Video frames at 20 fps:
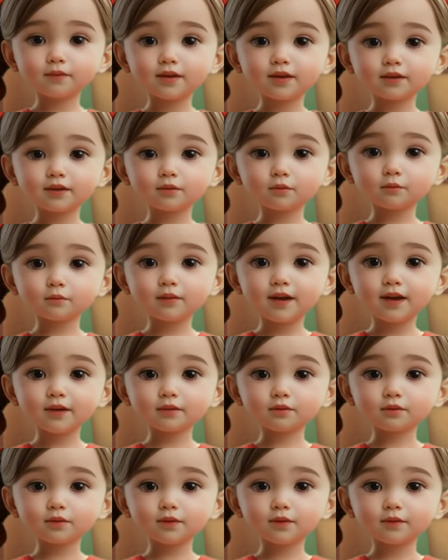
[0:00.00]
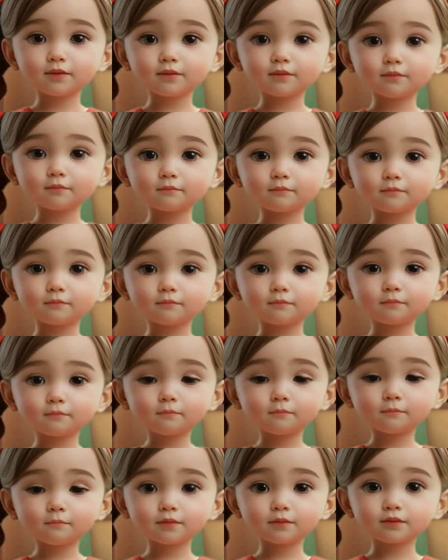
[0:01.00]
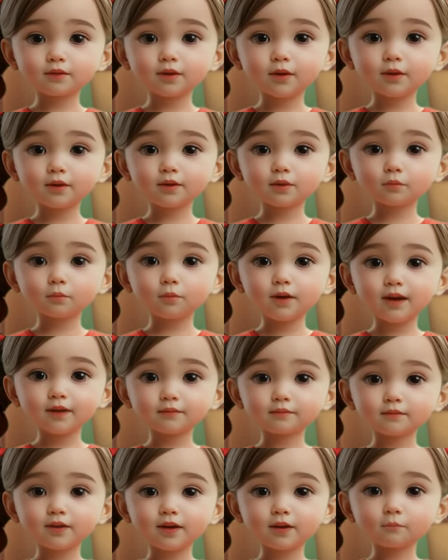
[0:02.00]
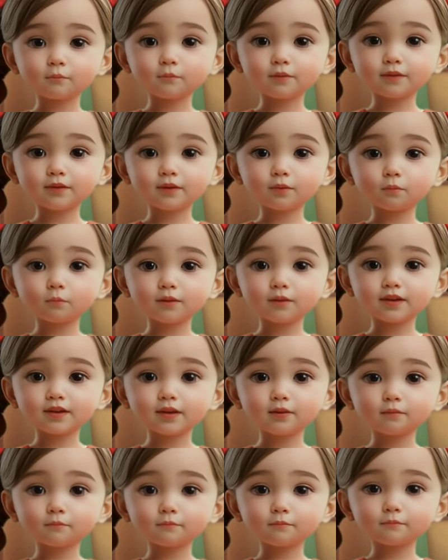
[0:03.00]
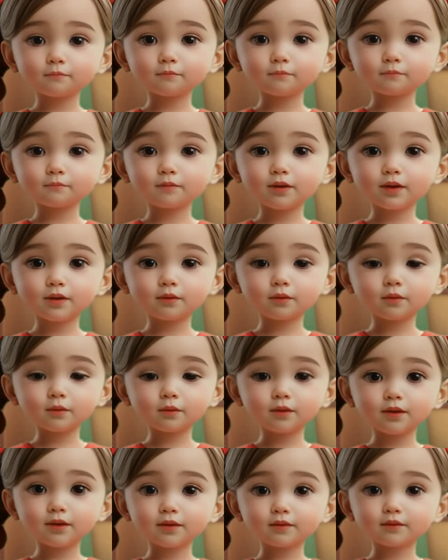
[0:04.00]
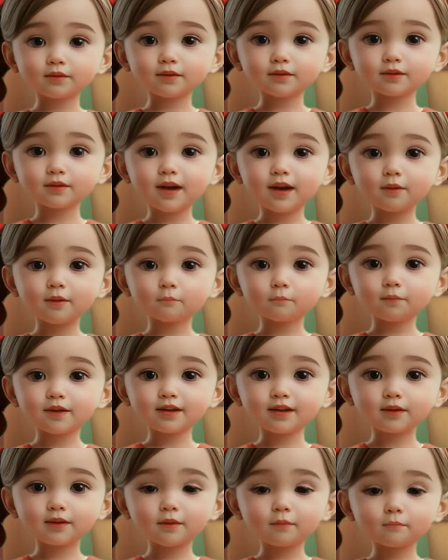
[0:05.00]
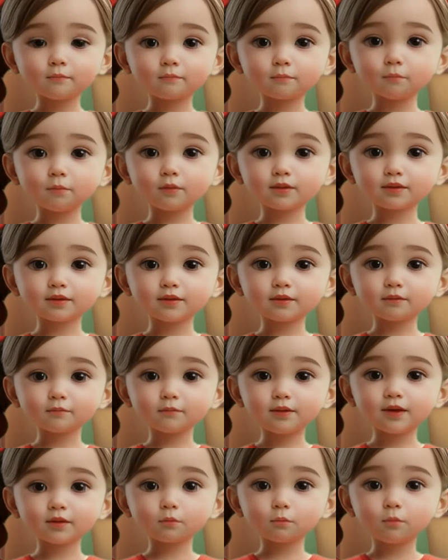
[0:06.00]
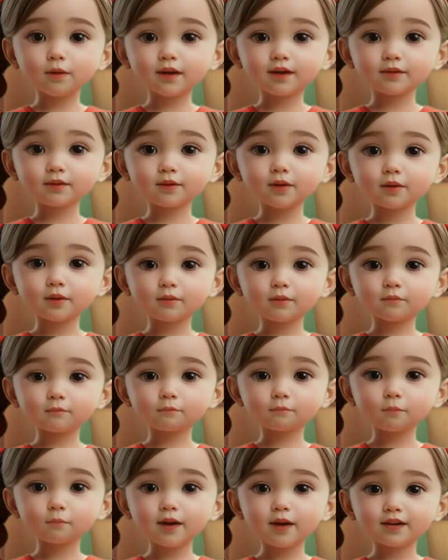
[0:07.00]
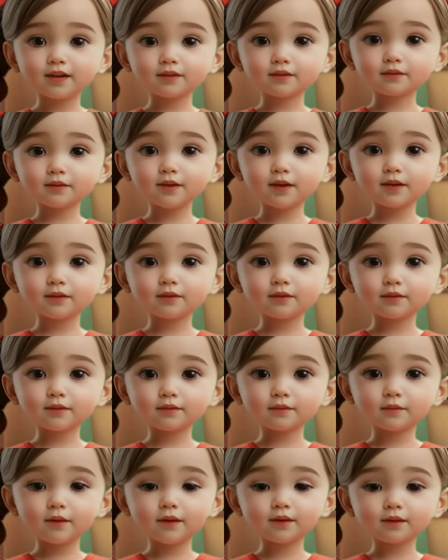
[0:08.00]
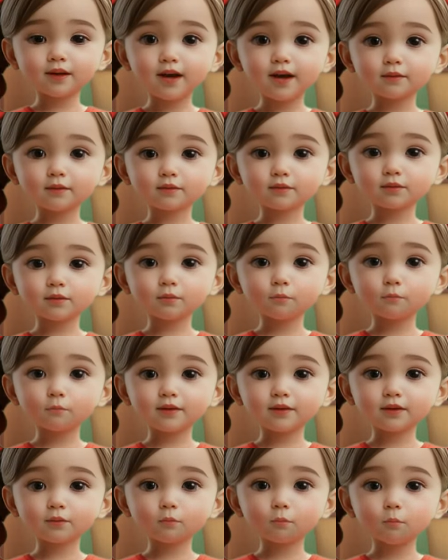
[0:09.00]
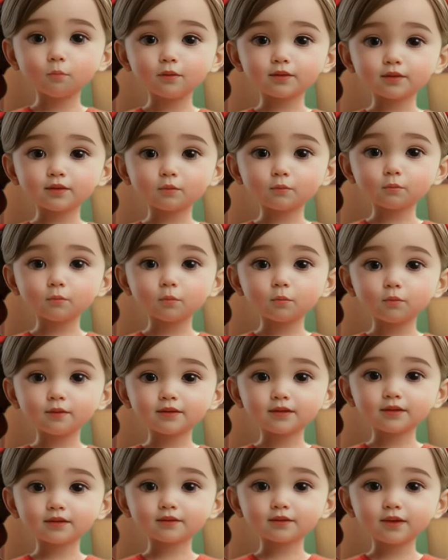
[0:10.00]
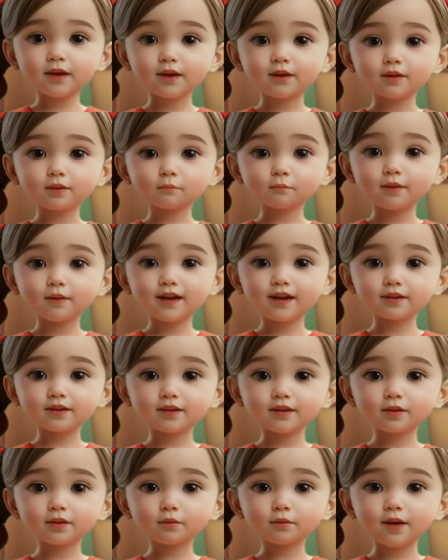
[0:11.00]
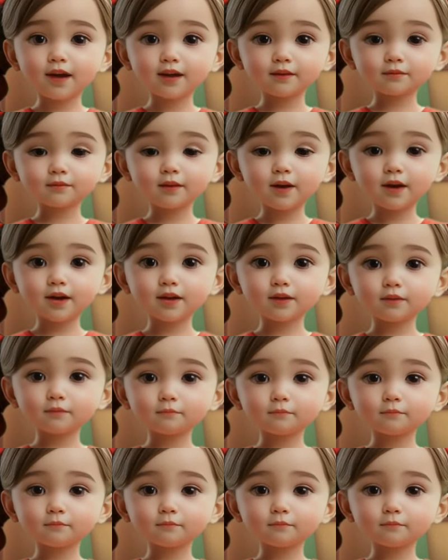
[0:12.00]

Introduction. Start your essay with a greeting. Introduce the topic, which is Big Grandma. Write a sentence that tells your reader what you're going to talk about in your essay.